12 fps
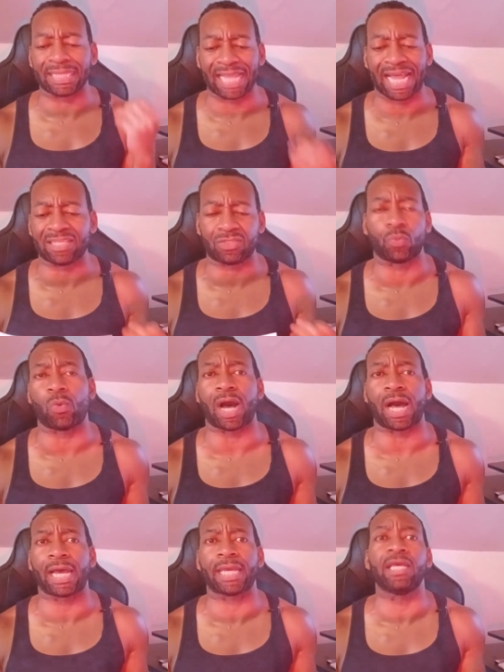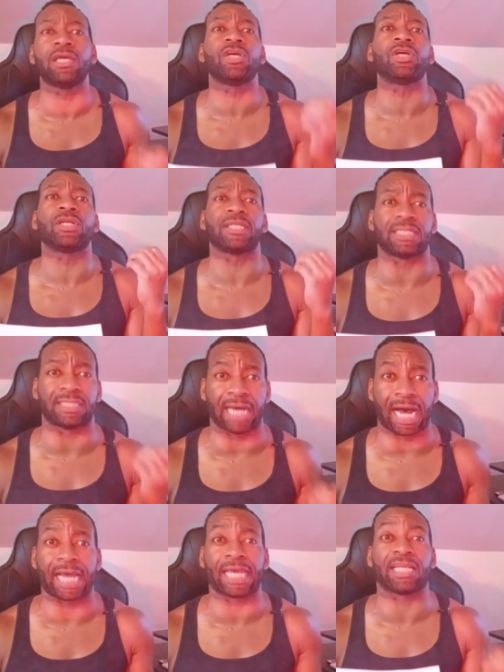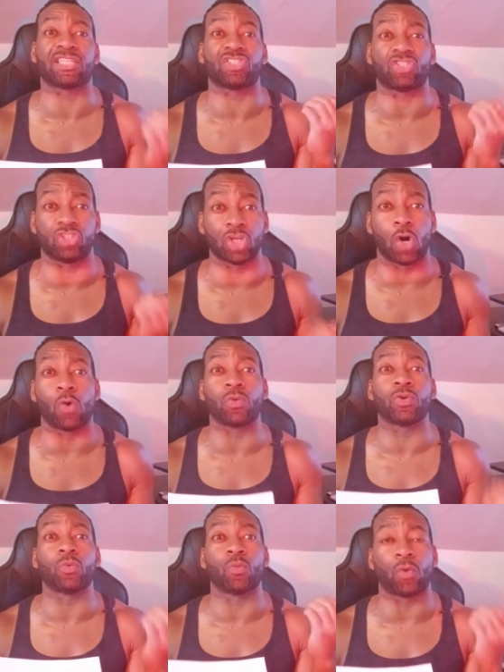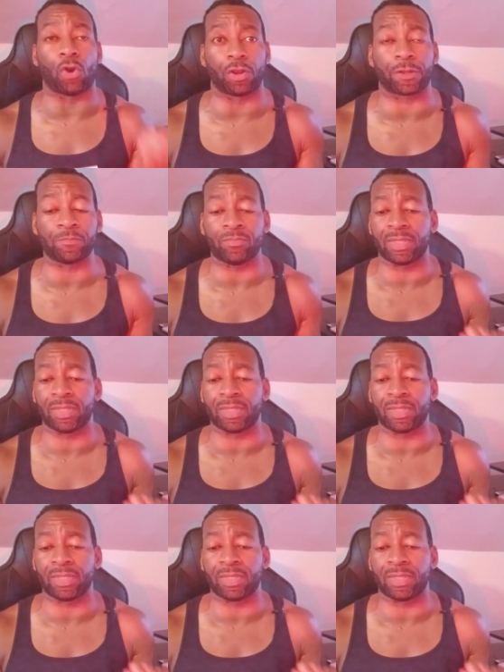That's why diets don't work.